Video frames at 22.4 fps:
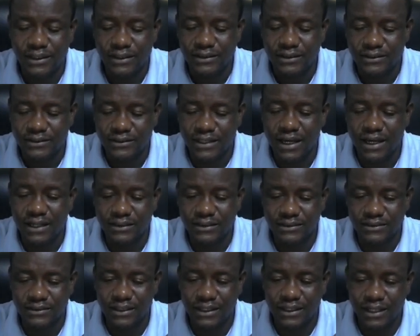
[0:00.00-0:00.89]

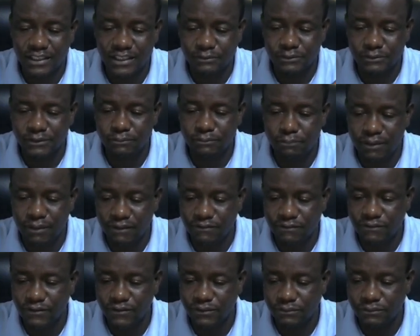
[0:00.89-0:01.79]
tasks that have been
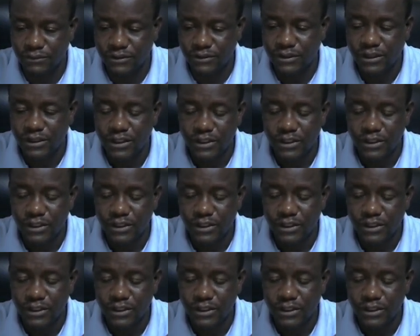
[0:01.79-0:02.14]
performed.